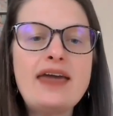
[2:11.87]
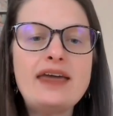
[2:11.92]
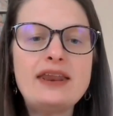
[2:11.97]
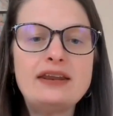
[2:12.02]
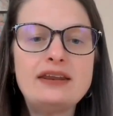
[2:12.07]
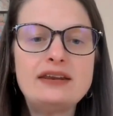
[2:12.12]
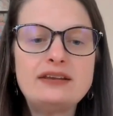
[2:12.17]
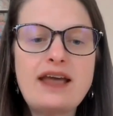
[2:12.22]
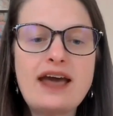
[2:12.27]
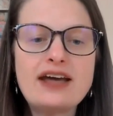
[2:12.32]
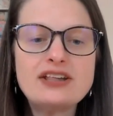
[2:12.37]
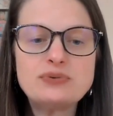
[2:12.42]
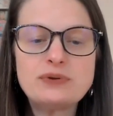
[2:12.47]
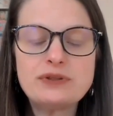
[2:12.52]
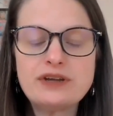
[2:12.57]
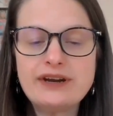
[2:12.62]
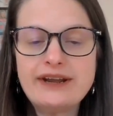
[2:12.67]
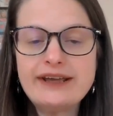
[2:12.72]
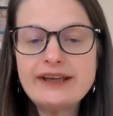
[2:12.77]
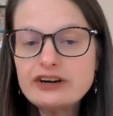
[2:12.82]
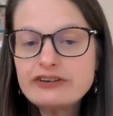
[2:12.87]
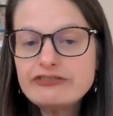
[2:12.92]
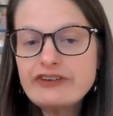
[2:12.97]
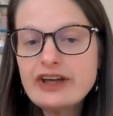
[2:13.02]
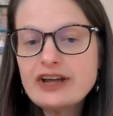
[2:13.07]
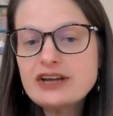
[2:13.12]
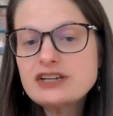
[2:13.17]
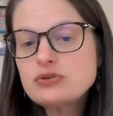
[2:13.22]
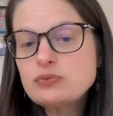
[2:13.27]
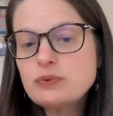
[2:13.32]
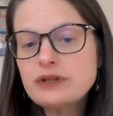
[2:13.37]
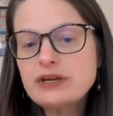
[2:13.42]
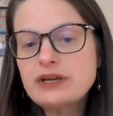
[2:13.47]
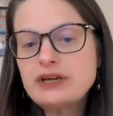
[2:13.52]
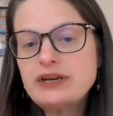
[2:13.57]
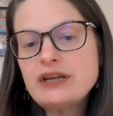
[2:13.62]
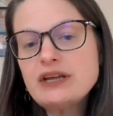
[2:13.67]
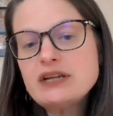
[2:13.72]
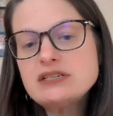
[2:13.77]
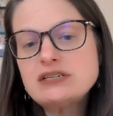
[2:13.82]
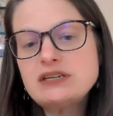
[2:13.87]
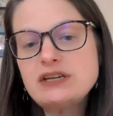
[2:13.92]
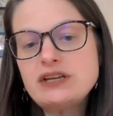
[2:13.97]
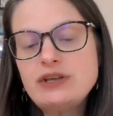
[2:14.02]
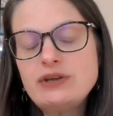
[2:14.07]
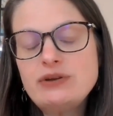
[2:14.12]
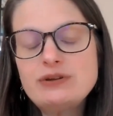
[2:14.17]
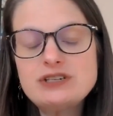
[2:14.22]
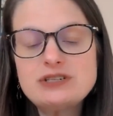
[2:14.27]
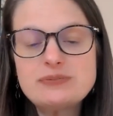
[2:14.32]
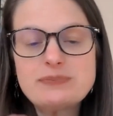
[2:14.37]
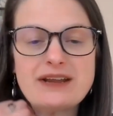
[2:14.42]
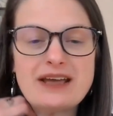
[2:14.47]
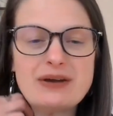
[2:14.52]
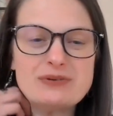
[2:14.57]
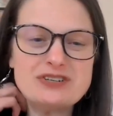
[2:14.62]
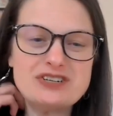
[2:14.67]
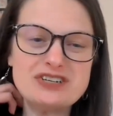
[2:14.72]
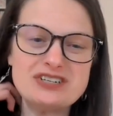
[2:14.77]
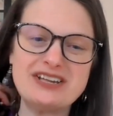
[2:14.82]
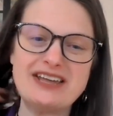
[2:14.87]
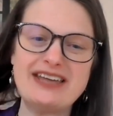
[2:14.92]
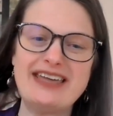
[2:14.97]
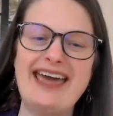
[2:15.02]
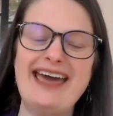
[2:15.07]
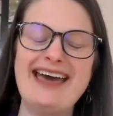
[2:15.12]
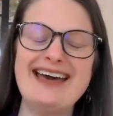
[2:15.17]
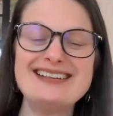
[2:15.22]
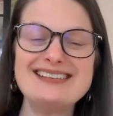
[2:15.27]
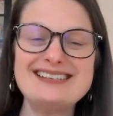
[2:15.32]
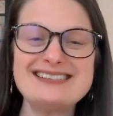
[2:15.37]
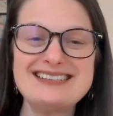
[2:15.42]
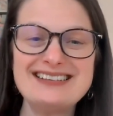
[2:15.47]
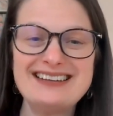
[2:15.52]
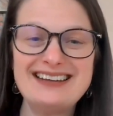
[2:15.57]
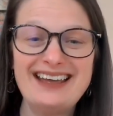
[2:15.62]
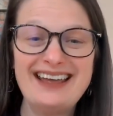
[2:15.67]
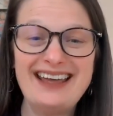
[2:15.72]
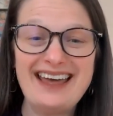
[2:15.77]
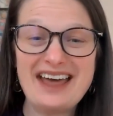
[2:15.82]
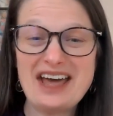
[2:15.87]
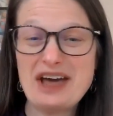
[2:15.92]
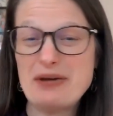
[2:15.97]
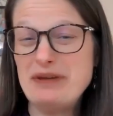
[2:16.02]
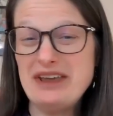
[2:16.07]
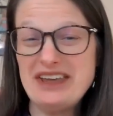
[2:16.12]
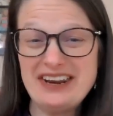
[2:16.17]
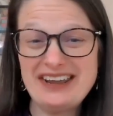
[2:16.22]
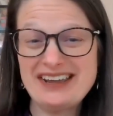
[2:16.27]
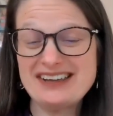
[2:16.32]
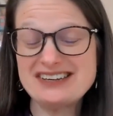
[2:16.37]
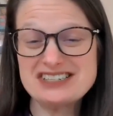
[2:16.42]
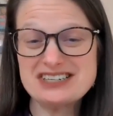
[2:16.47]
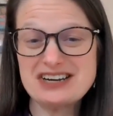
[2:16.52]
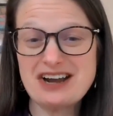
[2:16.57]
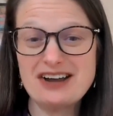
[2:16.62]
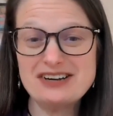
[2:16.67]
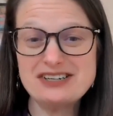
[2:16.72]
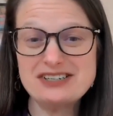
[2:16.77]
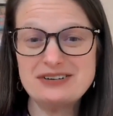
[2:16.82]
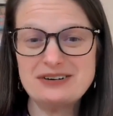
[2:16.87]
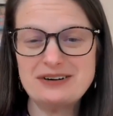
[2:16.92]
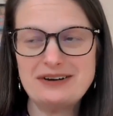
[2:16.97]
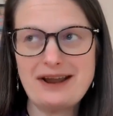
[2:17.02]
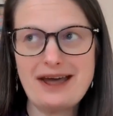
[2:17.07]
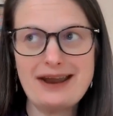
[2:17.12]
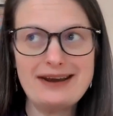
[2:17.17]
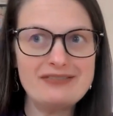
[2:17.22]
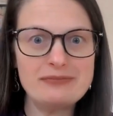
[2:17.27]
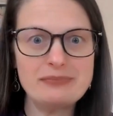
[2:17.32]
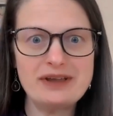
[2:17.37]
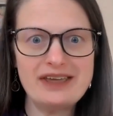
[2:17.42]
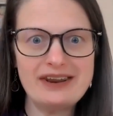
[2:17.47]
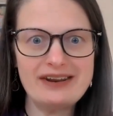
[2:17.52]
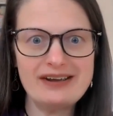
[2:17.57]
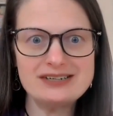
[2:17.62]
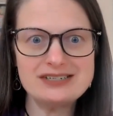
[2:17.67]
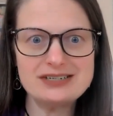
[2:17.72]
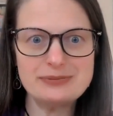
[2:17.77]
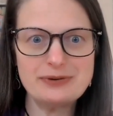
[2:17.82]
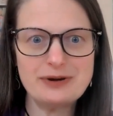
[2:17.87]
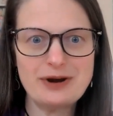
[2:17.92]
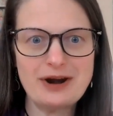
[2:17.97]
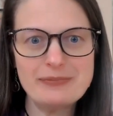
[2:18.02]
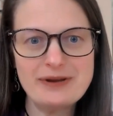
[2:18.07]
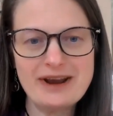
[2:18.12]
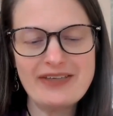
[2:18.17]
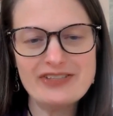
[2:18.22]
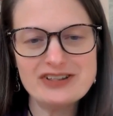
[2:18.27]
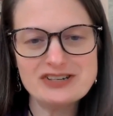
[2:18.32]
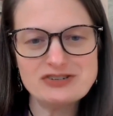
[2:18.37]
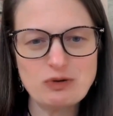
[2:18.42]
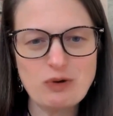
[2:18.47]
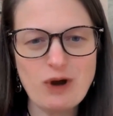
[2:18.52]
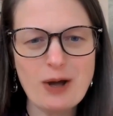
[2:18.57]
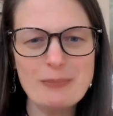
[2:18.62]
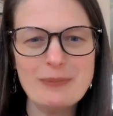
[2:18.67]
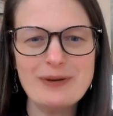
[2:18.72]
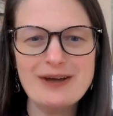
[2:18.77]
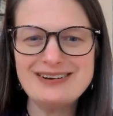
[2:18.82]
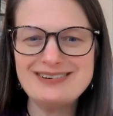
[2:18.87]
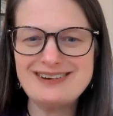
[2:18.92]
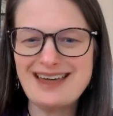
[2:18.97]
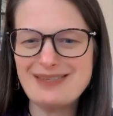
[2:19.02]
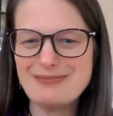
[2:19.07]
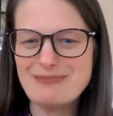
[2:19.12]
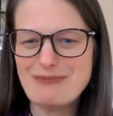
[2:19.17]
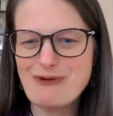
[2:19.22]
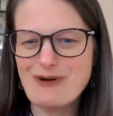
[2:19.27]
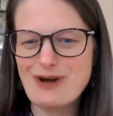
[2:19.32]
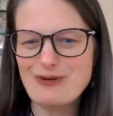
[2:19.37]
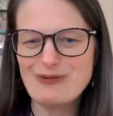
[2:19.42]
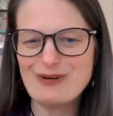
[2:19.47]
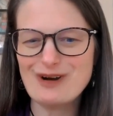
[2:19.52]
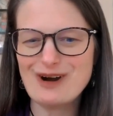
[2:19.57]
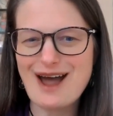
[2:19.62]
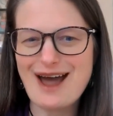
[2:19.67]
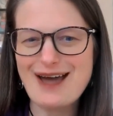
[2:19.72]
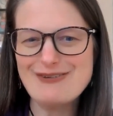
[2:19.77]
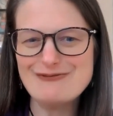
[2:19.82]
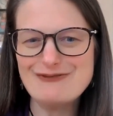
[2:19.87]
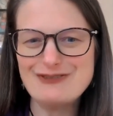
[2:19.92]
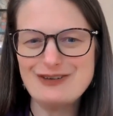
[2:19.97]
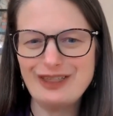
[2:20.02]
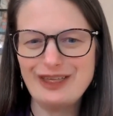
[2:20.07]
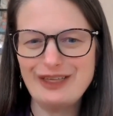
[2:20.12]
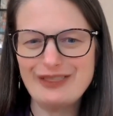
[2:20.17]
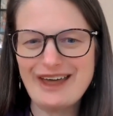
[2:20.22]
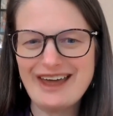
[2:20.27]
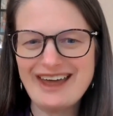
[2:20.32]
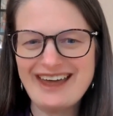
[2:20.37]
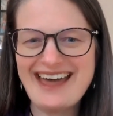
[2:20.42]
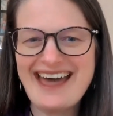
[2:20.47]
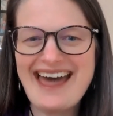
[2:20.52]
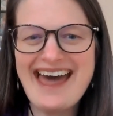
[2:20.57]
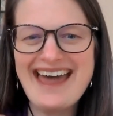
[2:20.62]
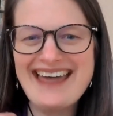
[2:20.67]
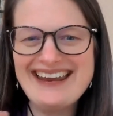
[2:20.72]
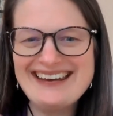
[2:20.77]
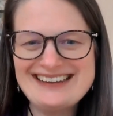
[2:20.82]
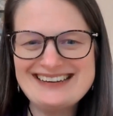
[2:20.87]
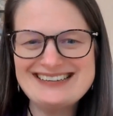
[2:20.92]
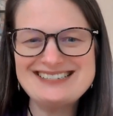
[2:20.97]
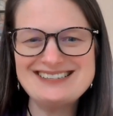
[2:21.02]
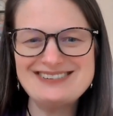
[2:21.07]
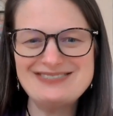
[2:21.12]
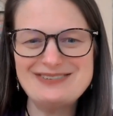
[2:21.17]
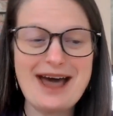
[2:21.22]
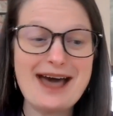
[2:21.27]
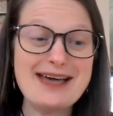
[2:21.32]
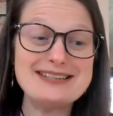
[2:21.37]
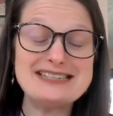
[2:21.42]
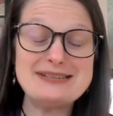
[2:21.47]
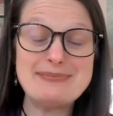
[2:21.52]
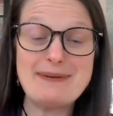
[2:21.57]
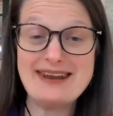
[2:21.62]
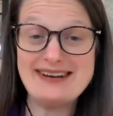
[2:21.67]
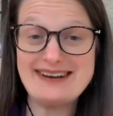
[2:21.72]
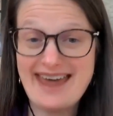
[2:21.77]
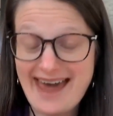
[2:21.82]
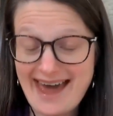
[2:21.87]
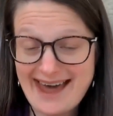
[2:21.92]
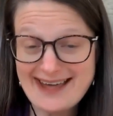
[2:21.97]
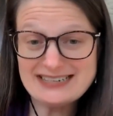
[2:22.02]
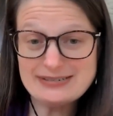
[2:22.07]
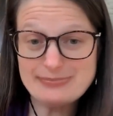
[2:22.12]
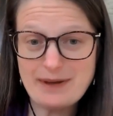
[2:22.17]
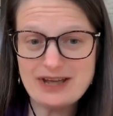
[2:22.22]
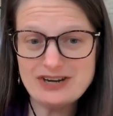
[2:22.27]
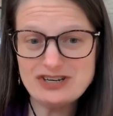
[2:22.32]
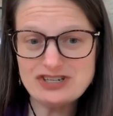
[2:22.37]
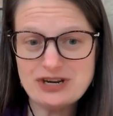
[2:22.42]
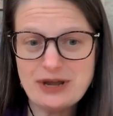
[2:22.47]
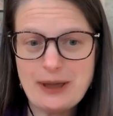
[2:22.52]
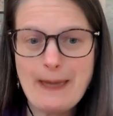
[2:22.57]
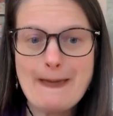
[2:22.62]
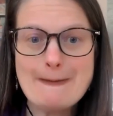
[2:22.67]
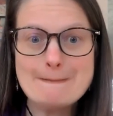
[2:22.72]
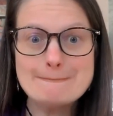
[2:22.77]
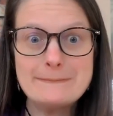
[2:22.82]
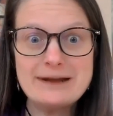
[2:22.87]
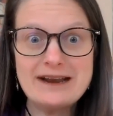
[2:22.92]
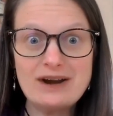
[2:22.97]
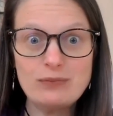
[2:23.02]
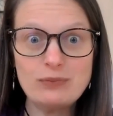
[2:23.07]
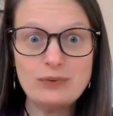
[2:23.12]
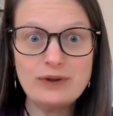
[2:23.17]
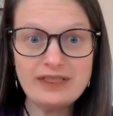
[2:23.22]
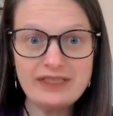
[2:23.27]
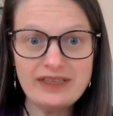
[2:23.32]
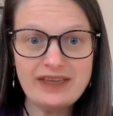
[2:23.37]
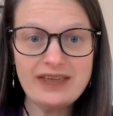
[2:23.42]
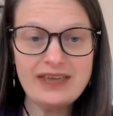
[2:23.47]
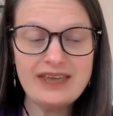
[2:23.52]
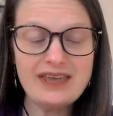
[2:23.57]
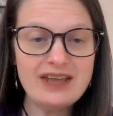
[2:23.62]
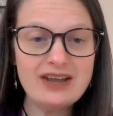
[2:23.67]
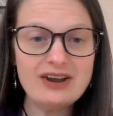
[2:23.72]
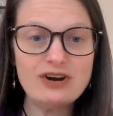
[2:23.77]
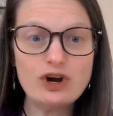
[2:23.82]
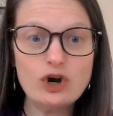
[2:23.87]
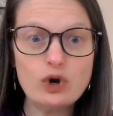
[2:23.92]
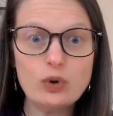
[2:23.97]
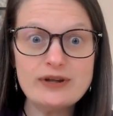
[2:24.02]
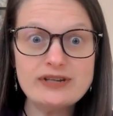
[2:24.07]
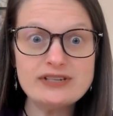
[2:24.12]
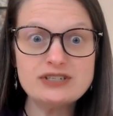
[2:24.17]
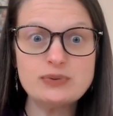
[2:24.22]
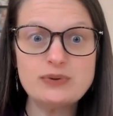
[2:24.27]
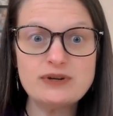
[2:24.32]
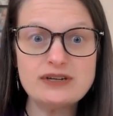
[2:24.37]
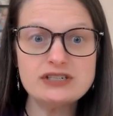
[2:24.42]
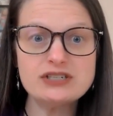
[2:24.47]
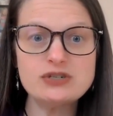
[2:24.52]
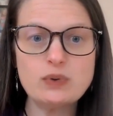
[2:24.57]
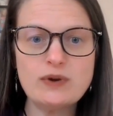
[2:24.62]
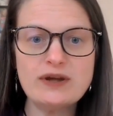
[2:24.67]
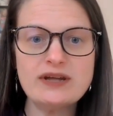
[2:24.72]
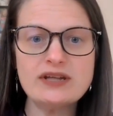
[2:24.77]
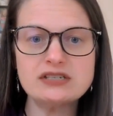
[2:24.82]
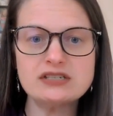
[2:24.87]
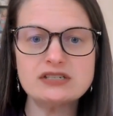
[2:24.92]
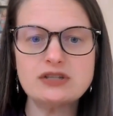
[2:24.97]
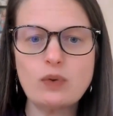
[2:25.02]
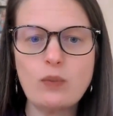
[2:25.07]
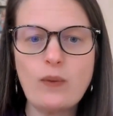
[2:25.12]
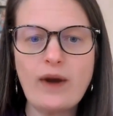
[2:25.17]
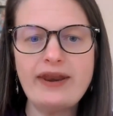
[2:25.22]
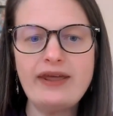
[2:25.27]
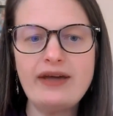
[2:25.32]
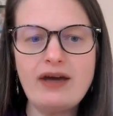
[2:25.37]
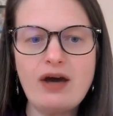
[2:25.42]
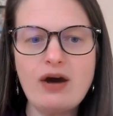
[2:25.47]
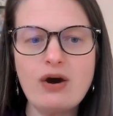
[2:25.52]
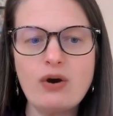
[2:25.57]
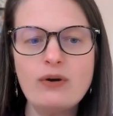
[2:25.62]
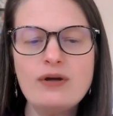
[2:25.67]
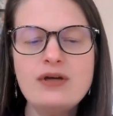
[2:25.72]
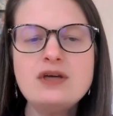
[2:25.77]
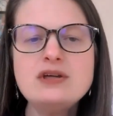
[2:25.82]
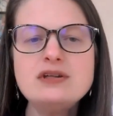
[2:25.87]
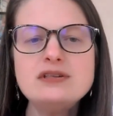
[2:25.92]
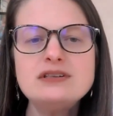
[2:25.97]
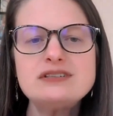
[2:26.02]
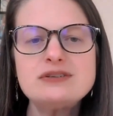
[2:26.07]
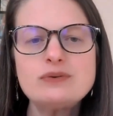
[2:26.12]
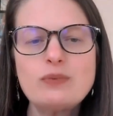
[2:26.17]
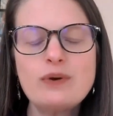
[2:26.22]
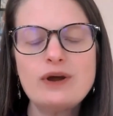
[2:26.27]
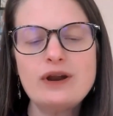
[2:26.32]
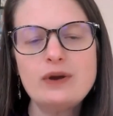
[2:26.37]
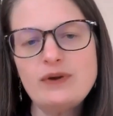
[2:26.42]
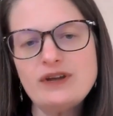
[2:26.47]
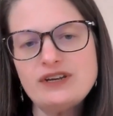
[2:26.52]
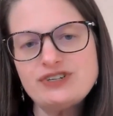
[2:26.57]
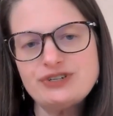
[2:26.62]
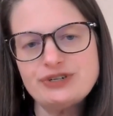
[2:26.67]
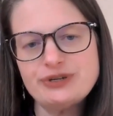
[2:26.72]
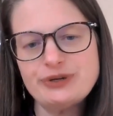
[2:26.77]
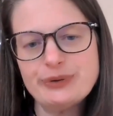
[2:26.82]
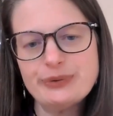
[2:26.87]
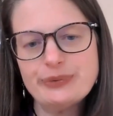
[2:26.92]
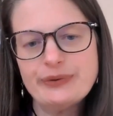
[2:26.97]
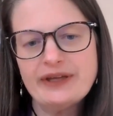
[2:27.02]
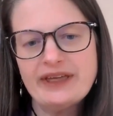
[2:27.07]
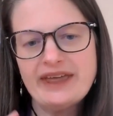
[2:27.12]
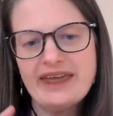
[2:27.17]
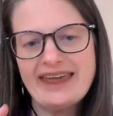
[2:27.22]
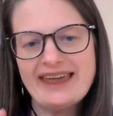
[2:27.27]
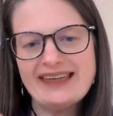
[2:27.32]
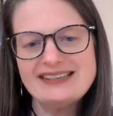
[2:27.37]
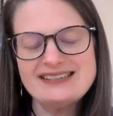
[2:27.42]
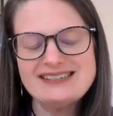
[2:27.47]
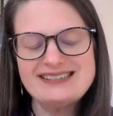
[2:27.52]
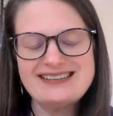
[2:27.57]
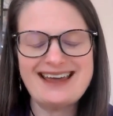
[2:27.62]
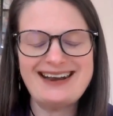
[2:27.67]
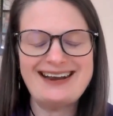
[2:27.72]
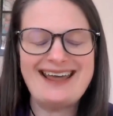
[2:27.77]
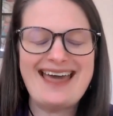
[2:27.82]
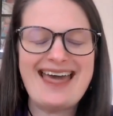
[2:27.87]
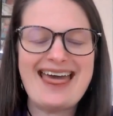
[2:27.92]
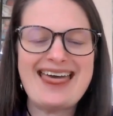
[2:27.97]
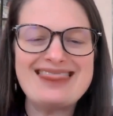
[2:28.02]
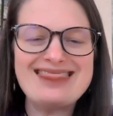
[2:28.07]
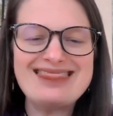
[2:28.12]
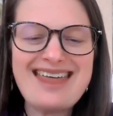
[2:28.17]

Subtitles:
It has really good interface, really good, easy to use, but I was just like, as a beginning, not even beginning entrepreneur, I've been at this for a while, but at a point where I'm feeling like I need to not spend as much, but I really hear quiz, the way to go. So what do we do instead?